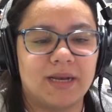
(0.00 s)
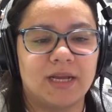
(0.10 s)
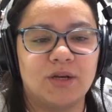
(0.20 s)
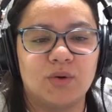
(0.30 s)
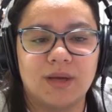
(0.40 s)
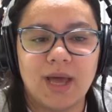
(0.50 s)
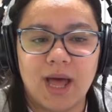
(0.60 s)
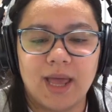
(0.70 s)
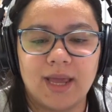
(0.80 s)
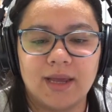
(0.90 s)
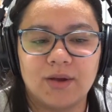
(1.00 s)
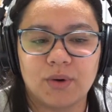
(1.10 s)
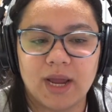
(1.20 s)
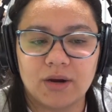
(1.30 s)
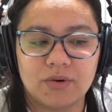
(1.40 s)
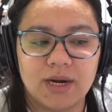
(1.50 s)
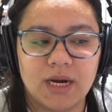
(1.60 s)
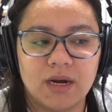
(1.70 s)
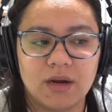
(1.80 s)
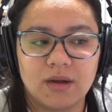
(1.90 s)
a new guy,
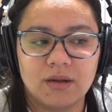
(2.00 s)
Gregory.